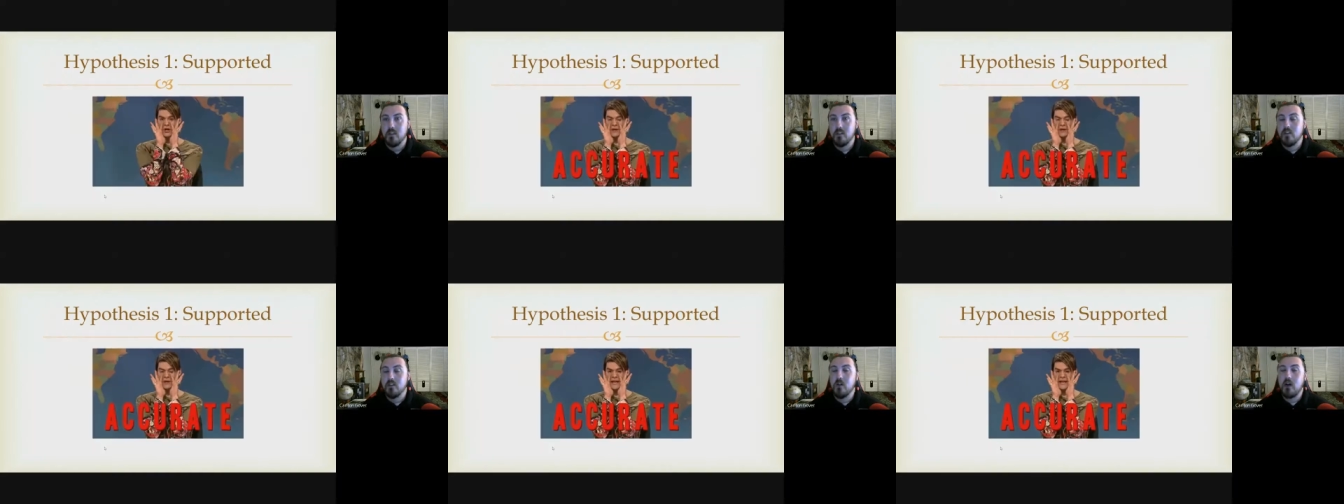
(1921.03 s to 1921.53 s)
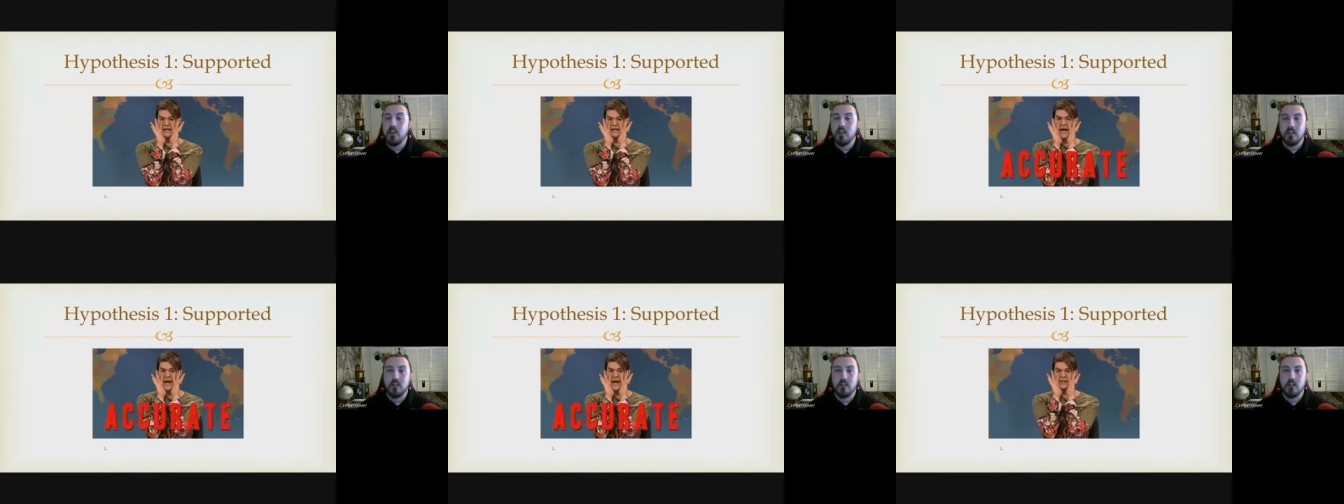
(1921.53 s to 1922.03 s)
So I think
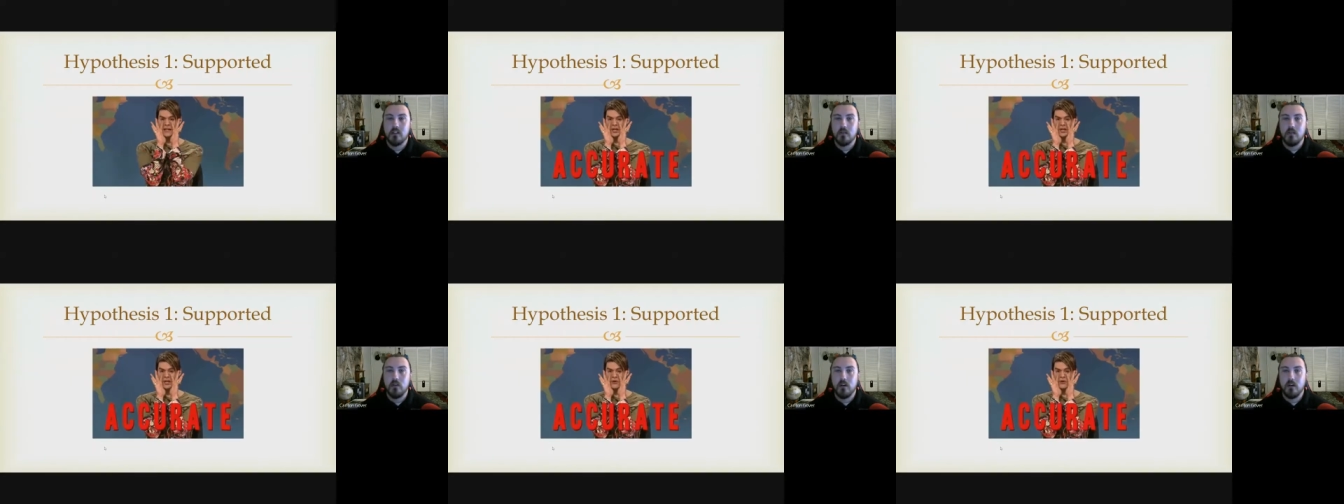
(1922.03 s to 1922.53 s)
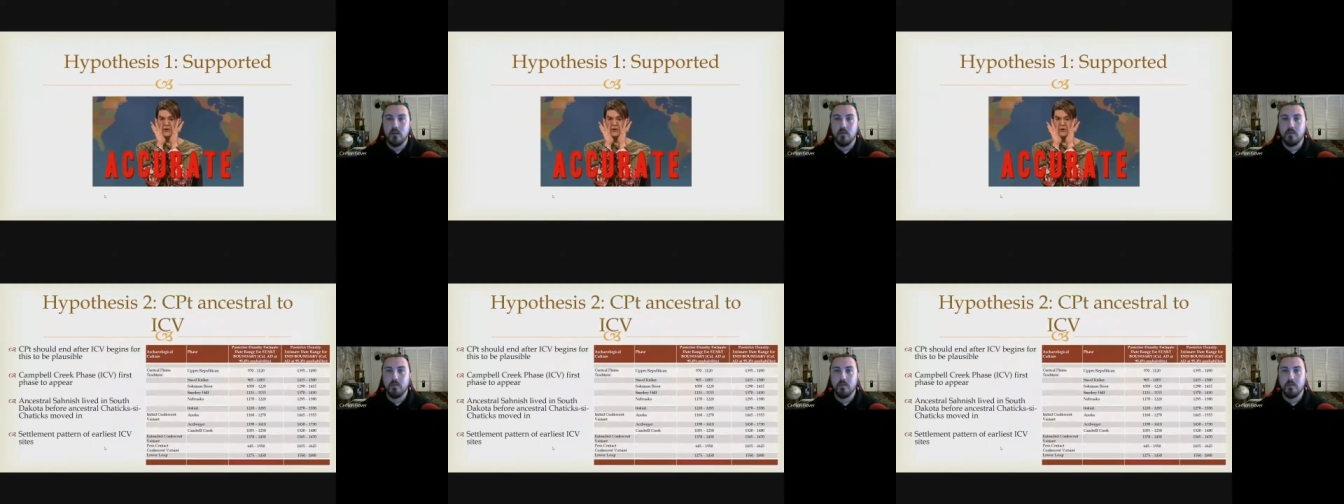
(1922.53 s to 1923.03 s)
this is supported.
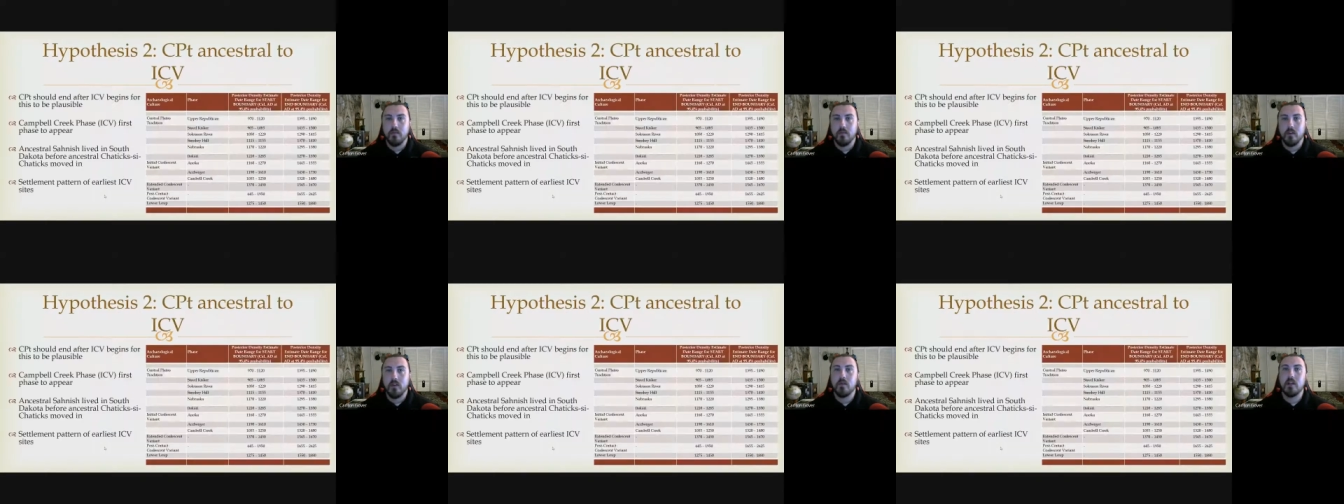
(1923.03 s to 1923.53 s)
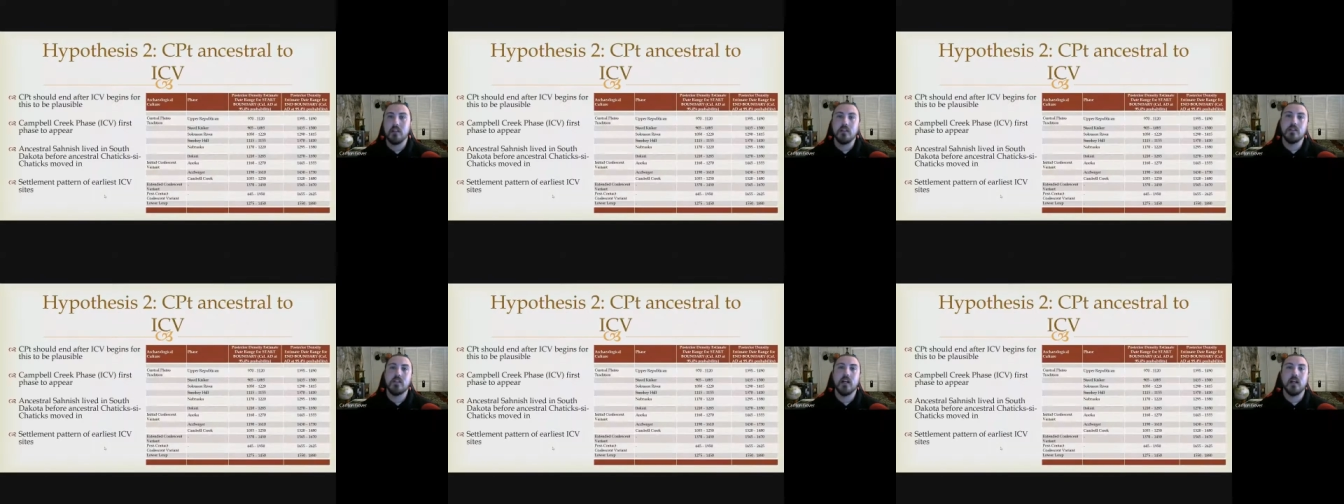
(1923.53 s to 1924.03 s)
And then we get to the
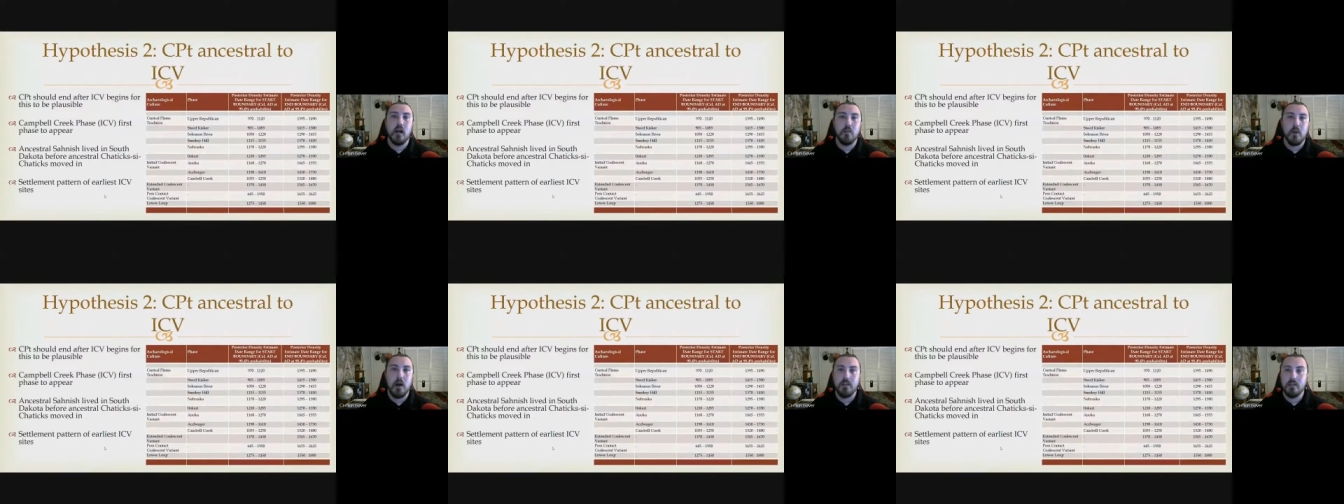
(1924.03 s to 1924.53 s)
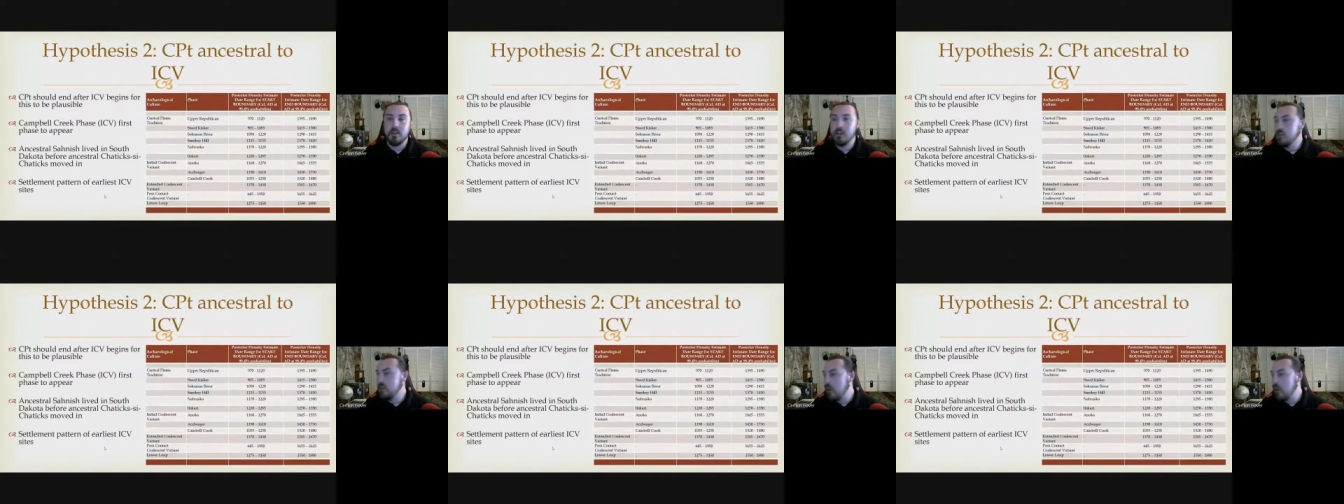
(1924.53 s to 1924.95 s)
second hypothesis.